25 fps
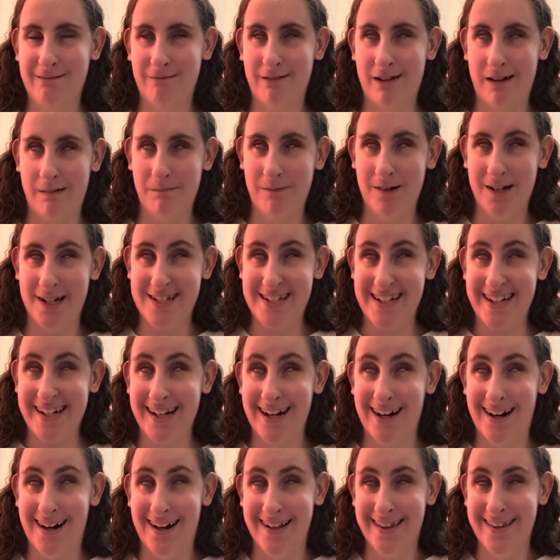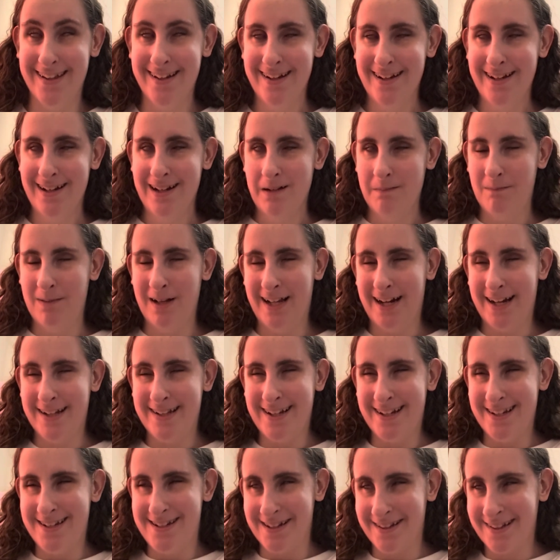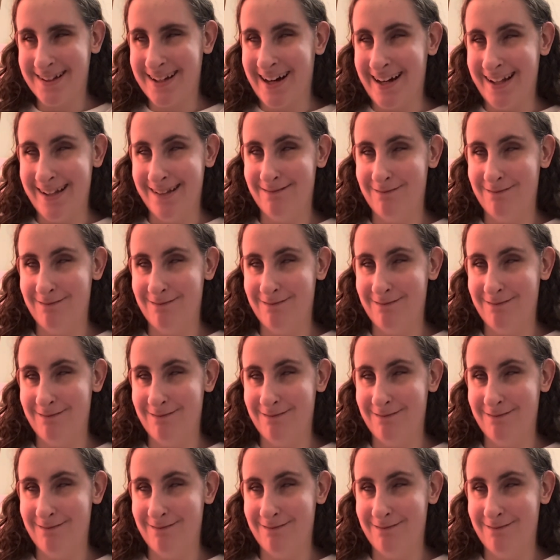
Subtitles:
We're pushing on, but I did just kind